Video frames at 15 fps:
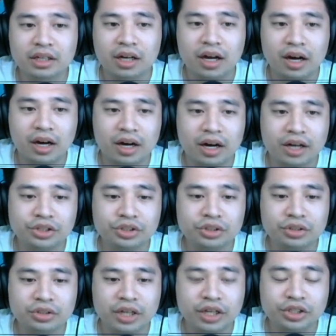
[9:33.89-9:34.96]
I
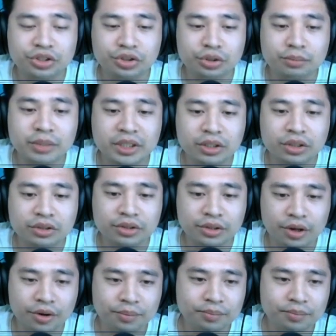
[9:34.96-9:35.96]
should be good to go.